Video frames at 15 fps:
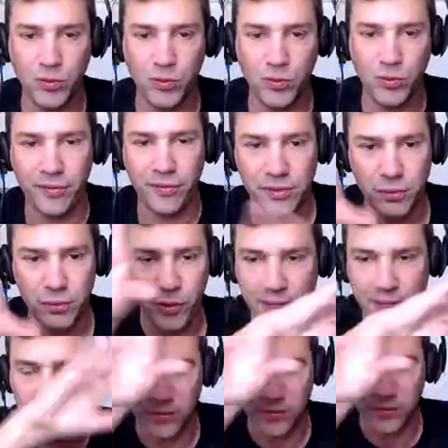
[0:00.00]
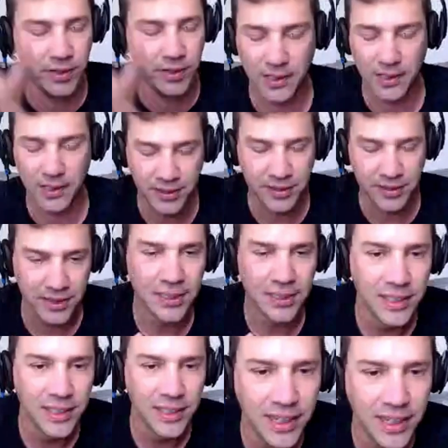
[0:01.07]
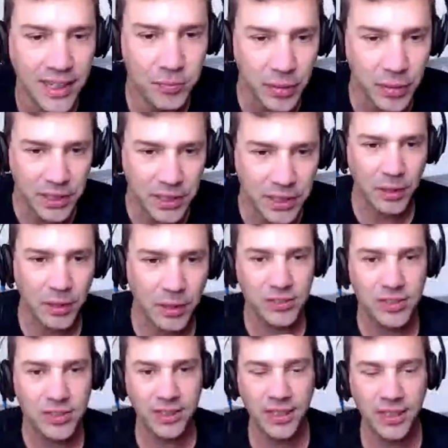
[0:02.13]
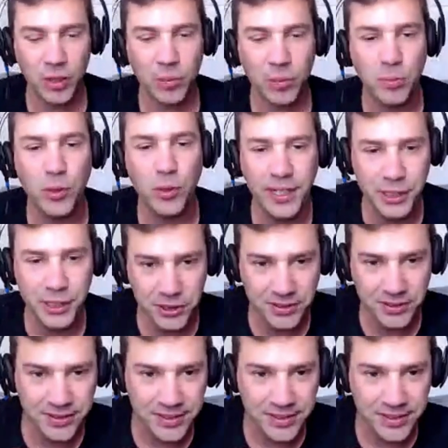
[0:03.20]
move this, move that. Very like, it becomes a, an operation.